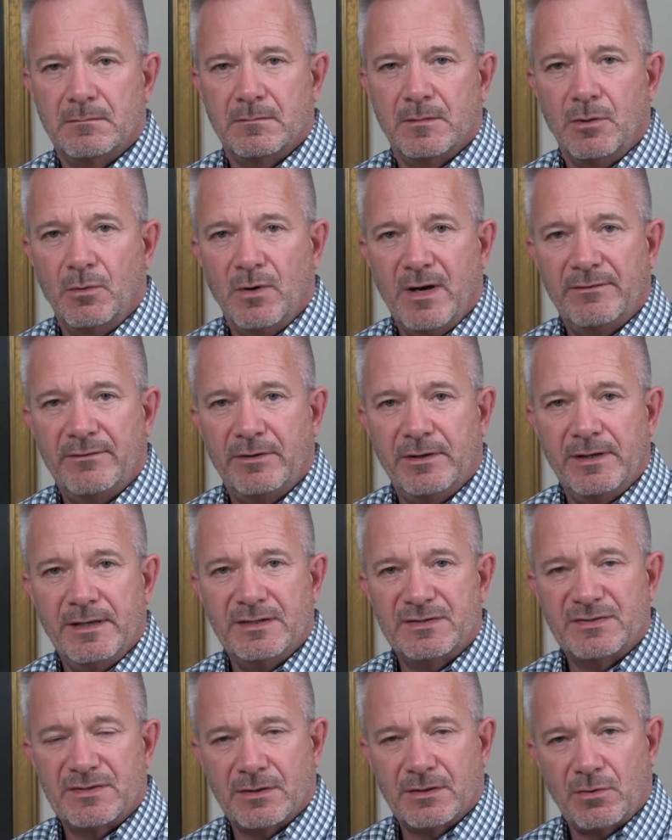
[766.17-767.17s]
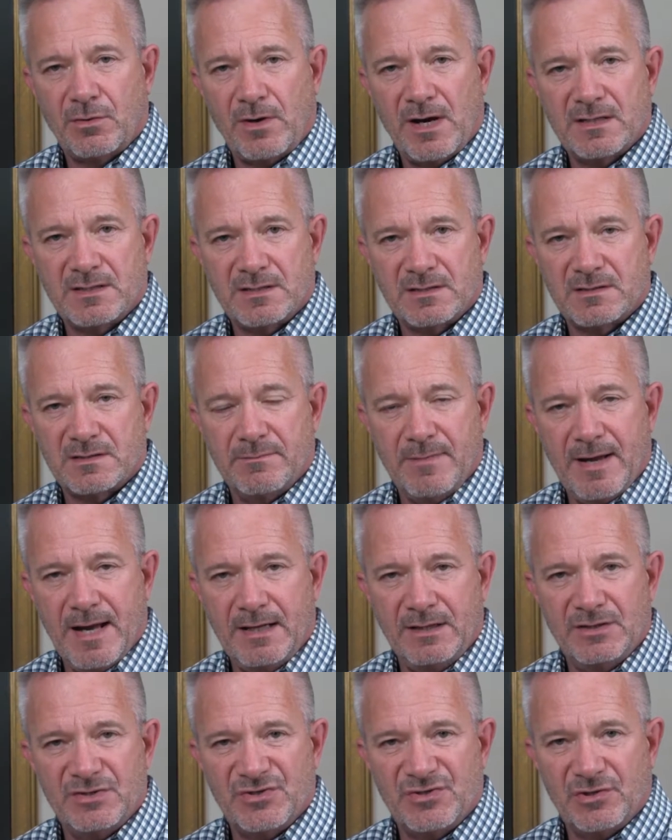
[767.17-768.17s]
whoever is the crisis
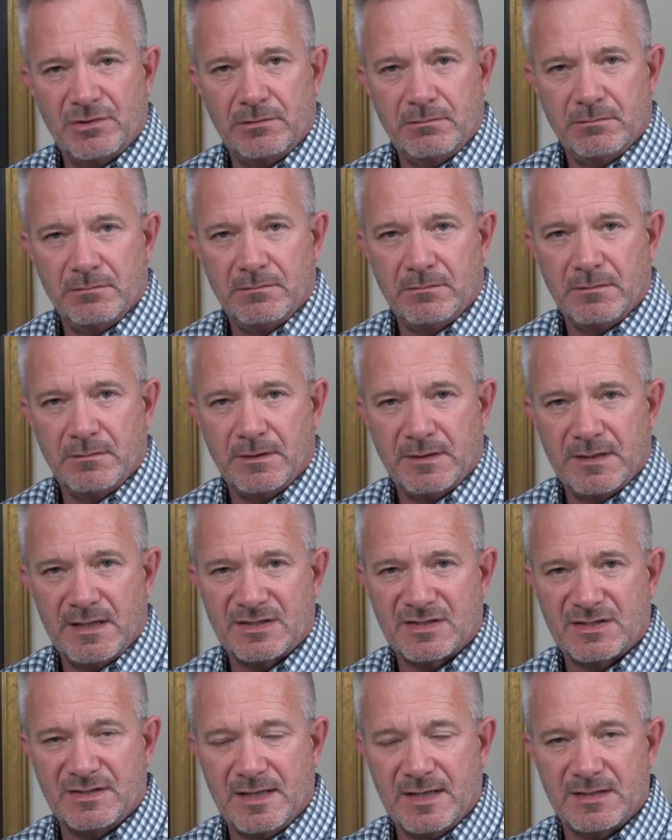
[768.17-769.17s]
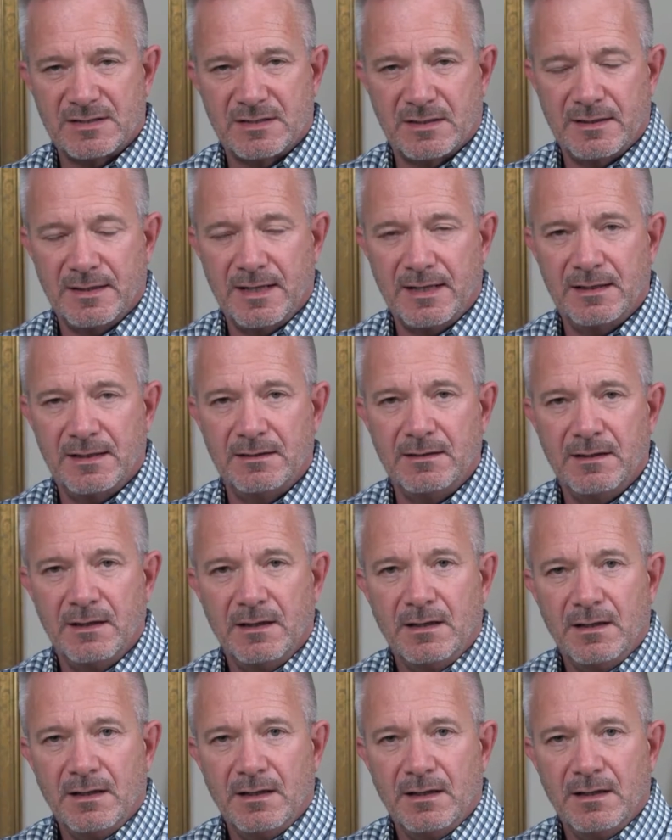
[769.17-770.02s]
manager that's designated